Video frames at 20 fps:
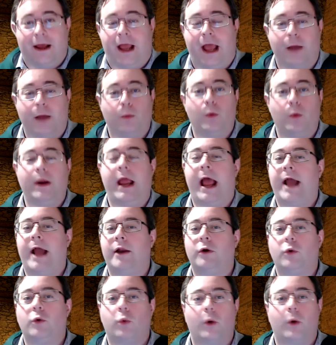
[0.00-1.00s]
And we had
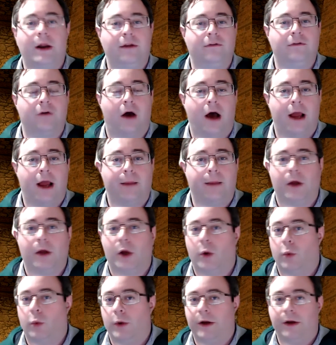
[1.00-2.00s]
a great time.
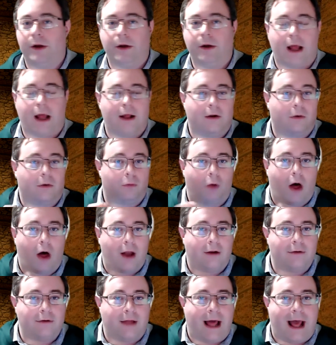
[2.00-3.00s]
We had a
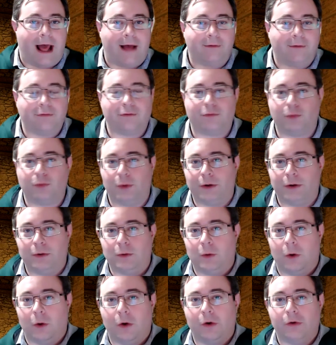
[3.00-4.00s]
lot of laughs. We
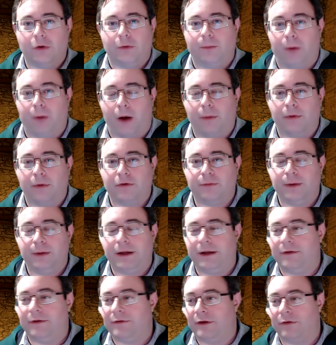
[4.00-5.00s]
learned public
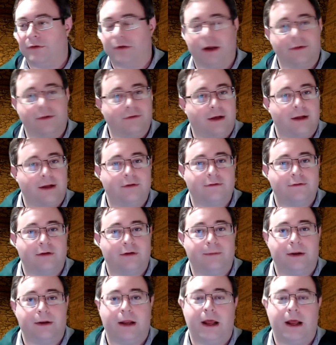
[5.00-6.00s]
speaking skills. And I'll tell you
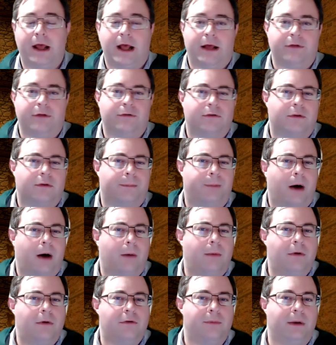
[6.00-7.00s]
something this is the
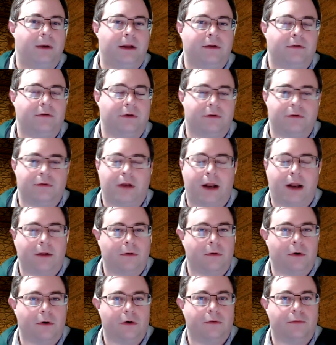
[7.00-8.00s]
public speaking skills that I
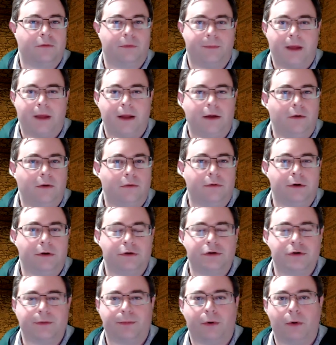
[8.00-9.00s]
learned from that youth
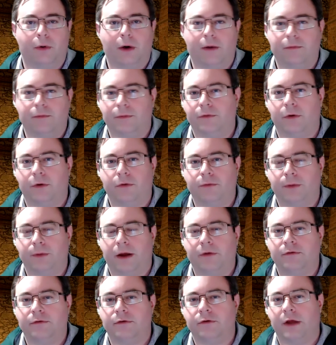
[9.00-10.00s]
leadership program for
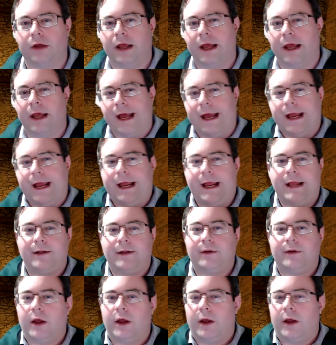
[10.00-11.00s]
Toastmasters.
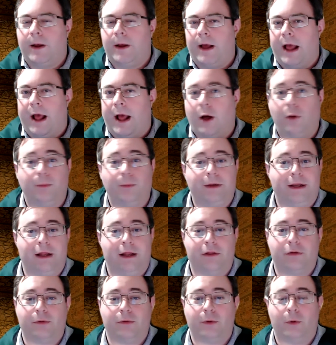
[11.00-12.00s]
It helped me
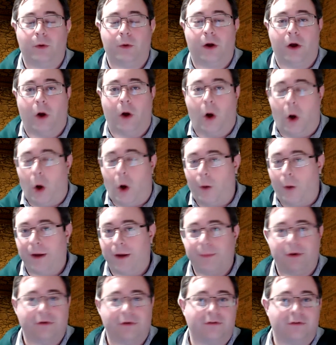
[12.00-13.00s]
get through all
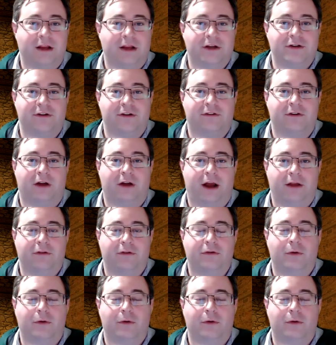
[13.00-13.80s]
my presentations in high